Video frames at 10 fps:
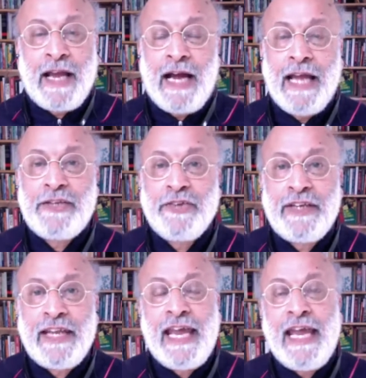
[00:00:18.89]

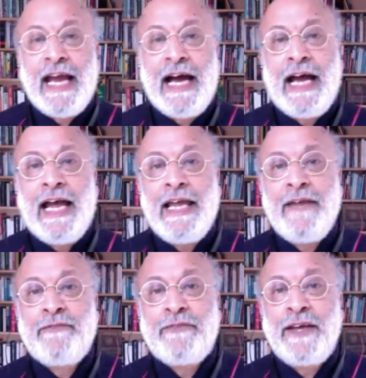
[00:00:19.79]
Today
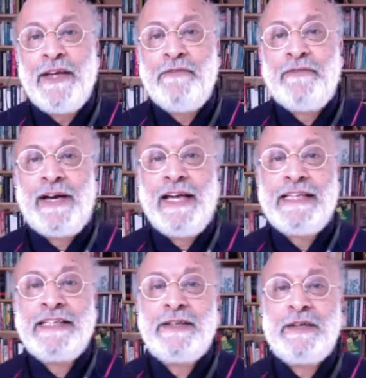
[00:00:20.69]
I've
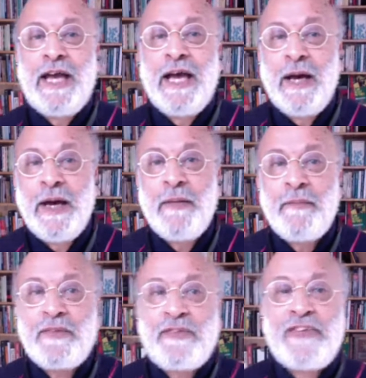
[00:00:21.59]
invited
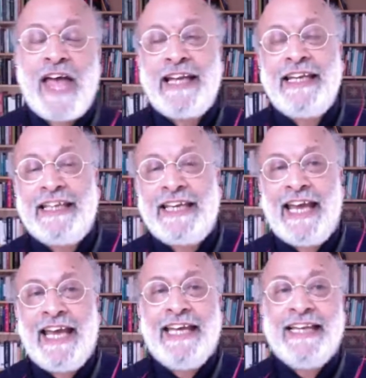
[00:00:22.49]
Sally
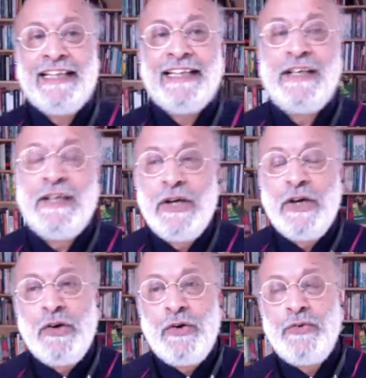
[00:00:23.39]
Kane,
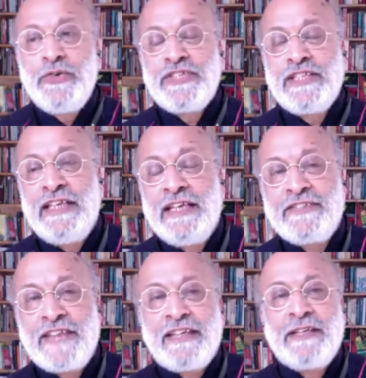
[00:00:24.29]
who's the
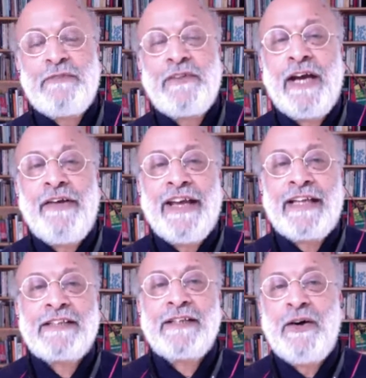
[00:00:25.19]
executive
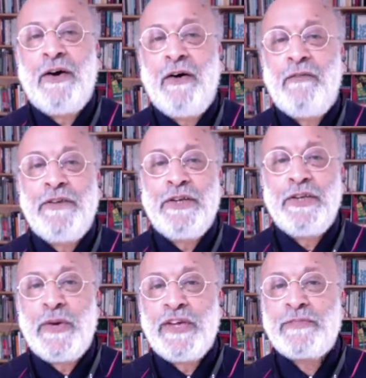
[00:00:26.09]
director of the
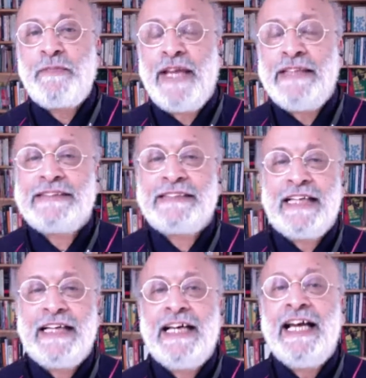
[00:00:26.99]
US-based
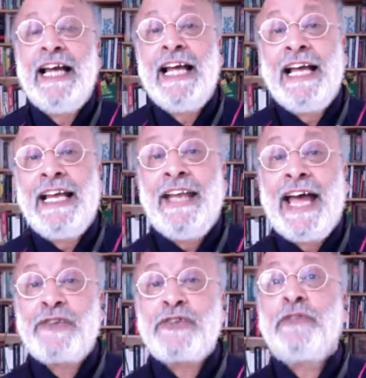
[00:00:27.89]

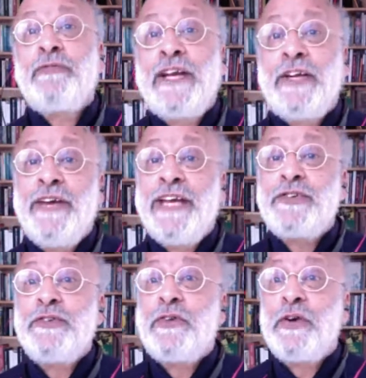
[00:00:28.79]
National
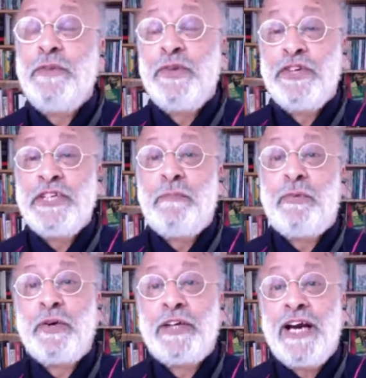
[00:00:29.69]
Federation of Community
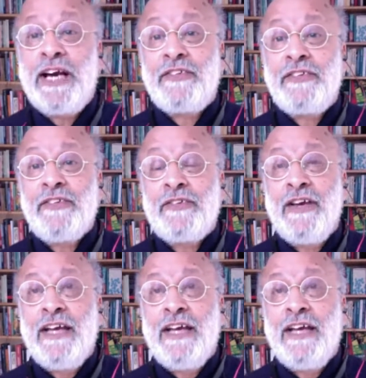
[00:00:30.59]
Broadcasters.